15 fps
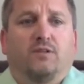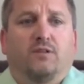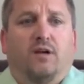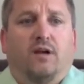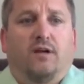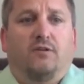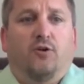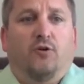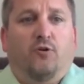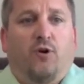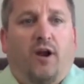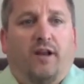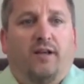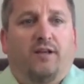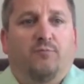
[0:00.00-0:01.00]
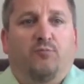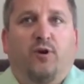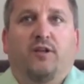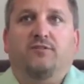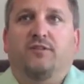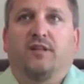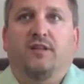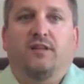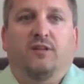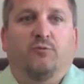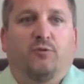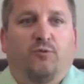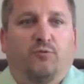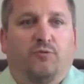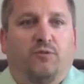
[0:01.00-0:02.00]
notoriety and press lately
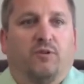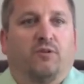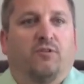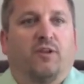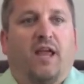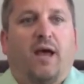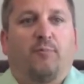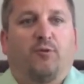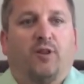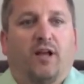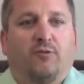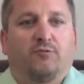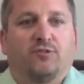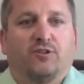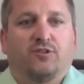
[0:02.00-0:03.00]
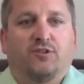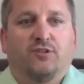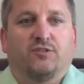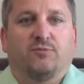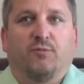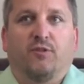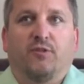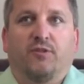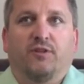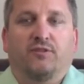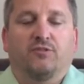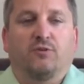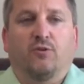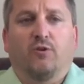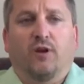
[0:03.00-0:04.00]
with the Apple acquisition and some other
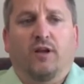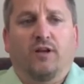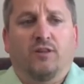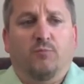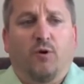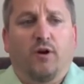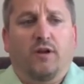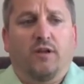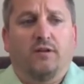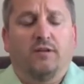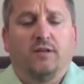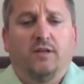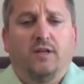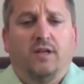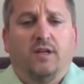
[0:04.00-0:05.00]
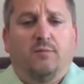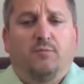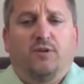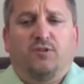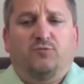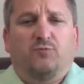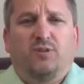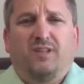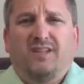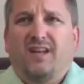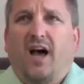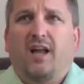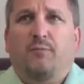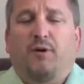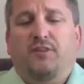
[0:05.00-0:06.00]
things that are going on in the market, but it's really
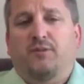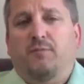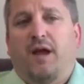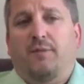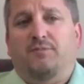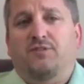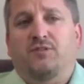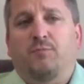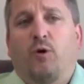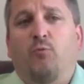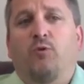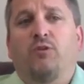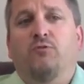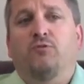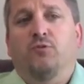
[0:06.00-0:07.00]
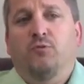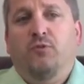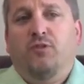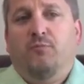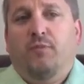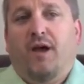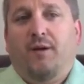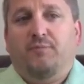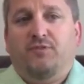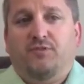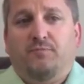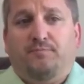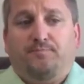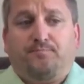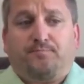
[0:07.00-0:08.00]
not about the maps. It's about what you do with the
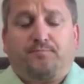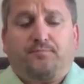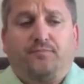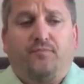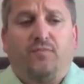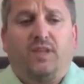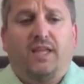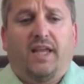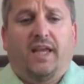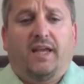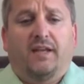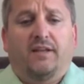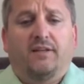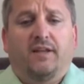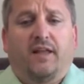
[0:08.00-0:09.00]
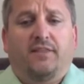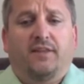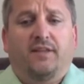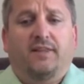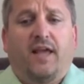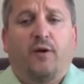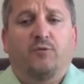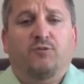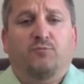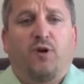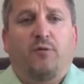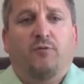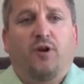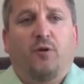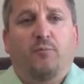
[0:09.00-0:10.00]
maps. And I think that was
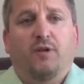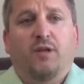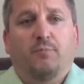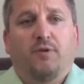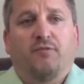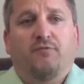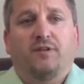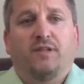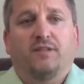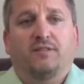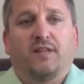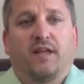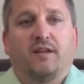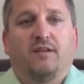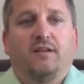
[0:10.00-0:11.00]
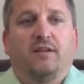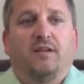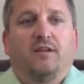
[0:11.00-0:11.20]
probably our big epiphany, is that